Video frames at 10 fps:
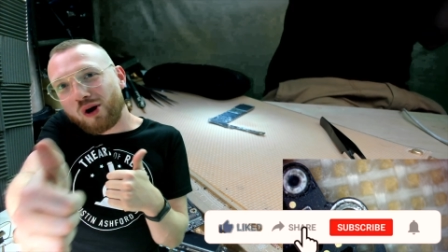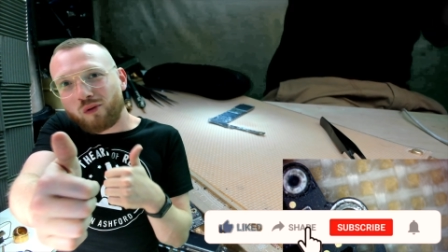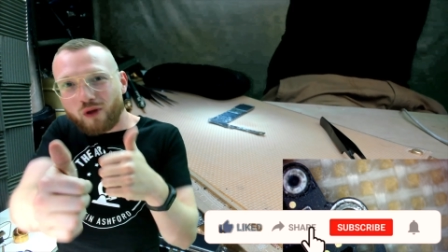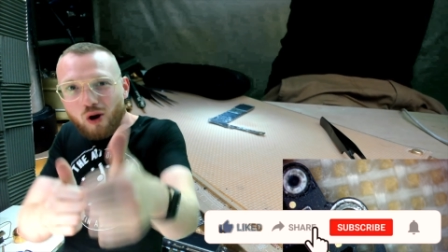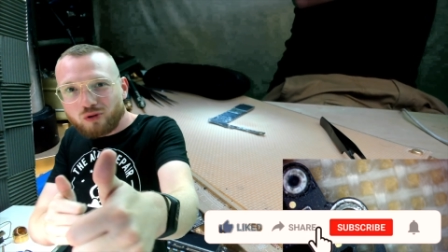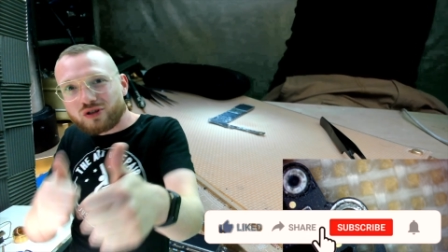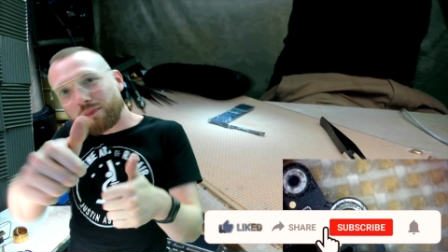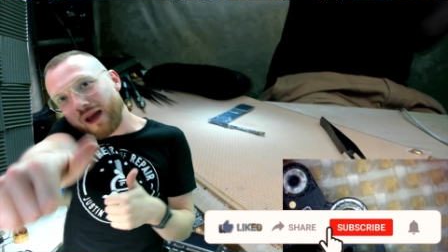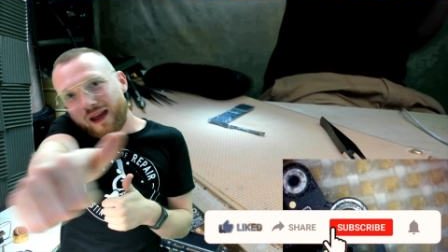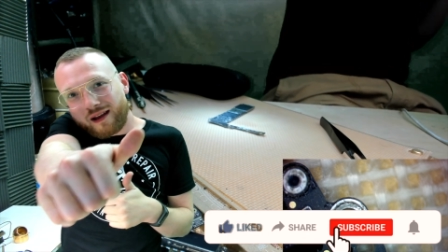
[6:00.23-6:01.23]
the whole
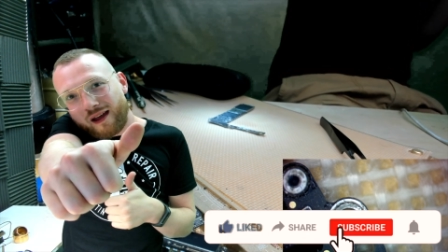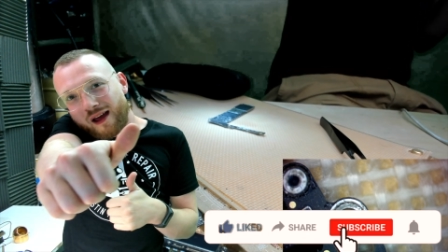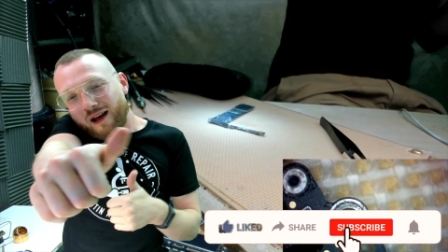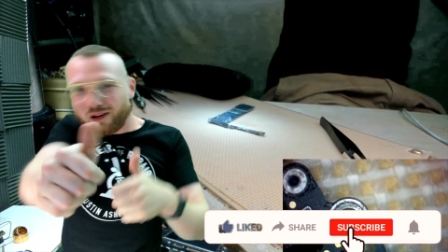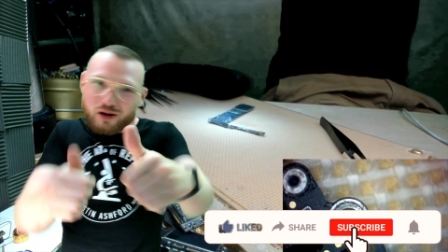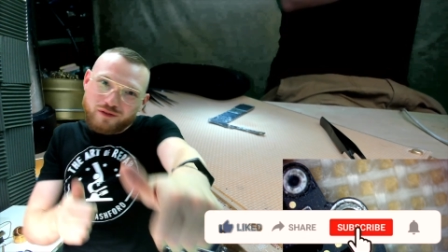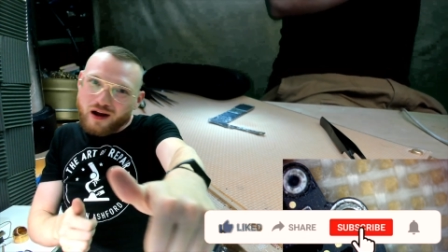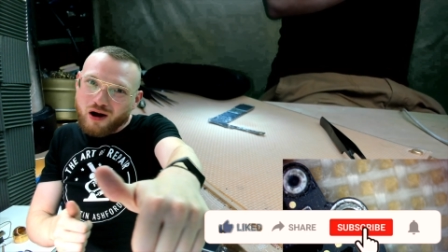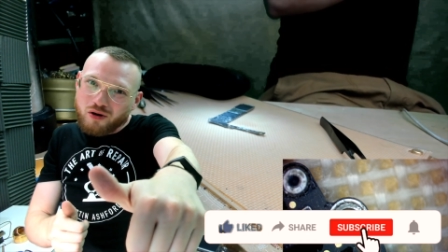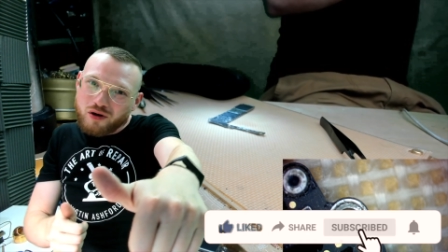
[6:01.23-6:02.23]
shebang. Love
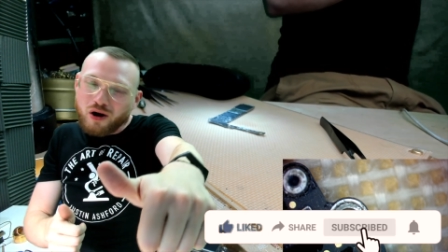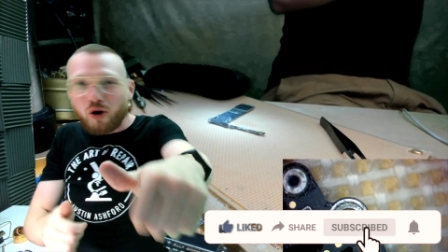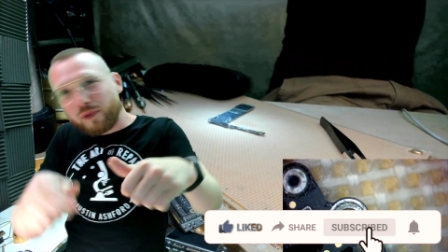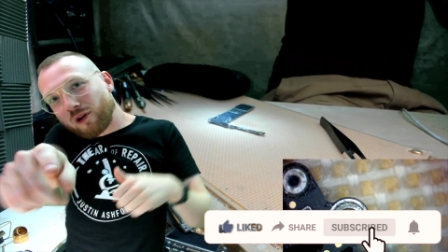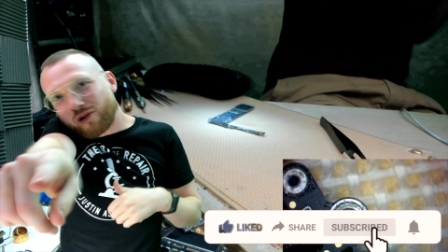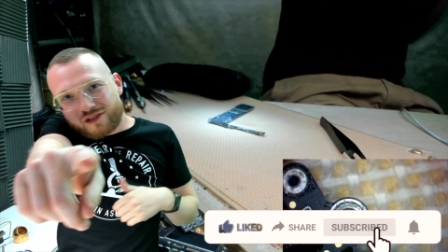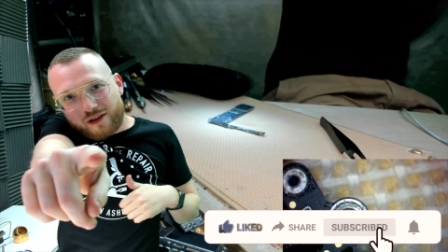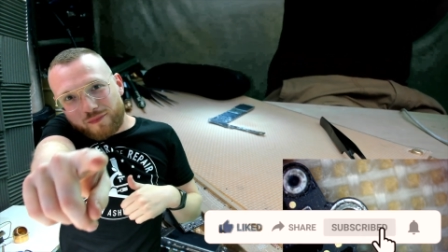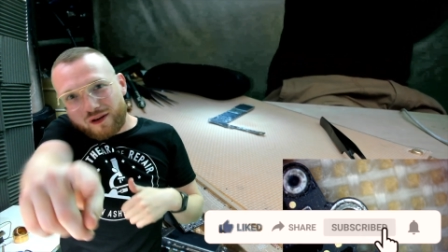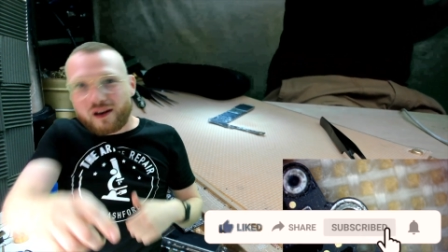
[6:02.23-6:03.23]
y'all, hope you learned
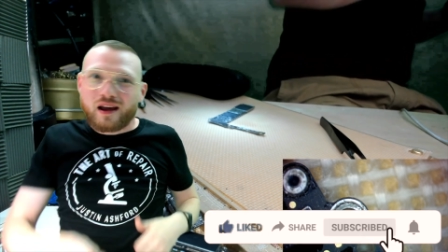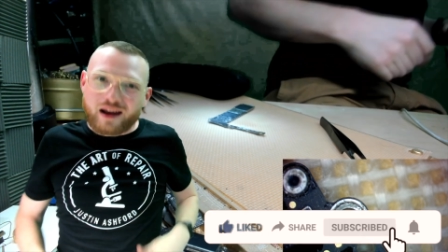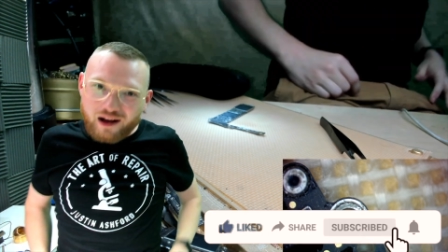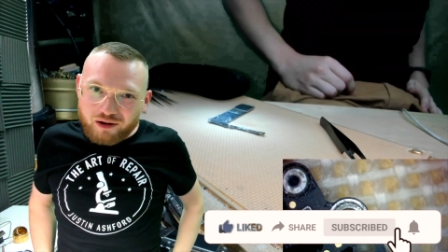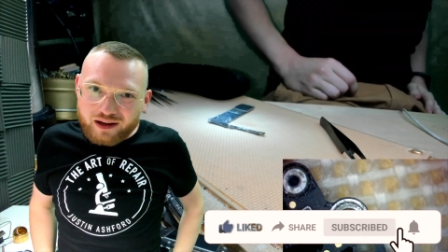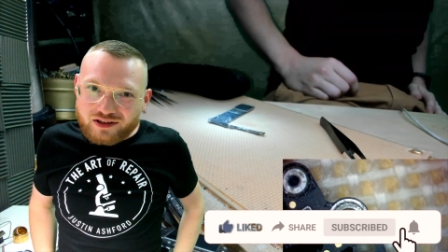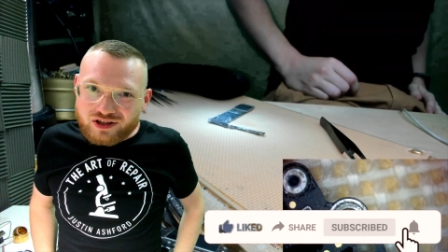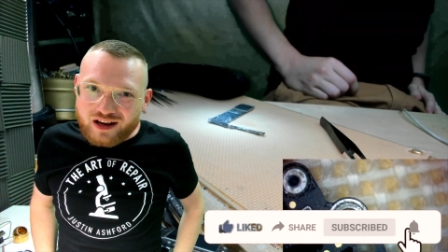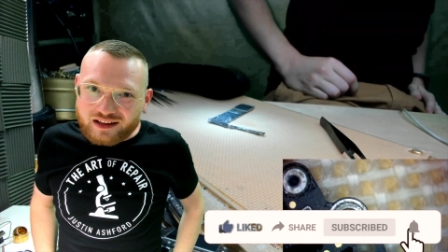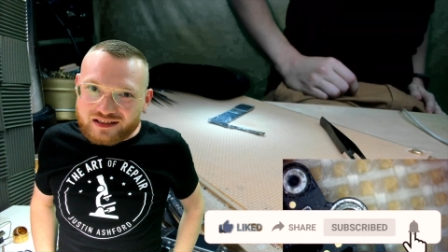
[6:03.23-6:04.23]
something, and I'll catch you
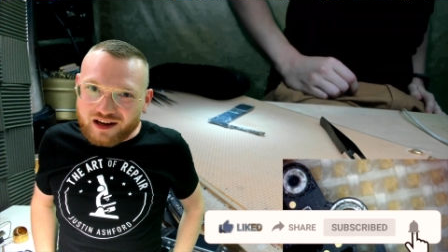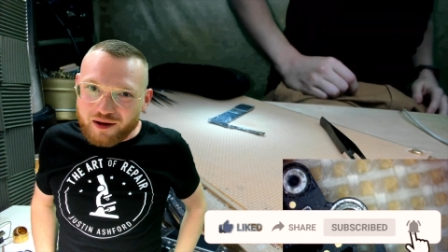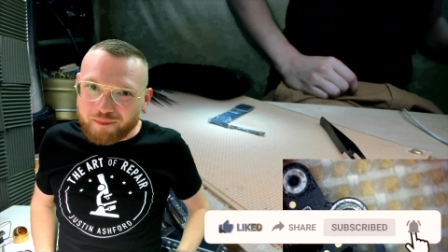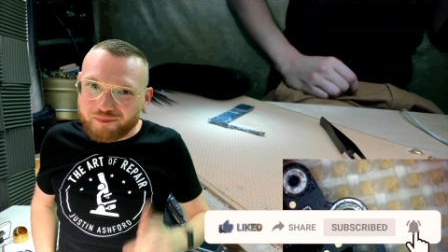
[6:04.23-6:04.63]
next time.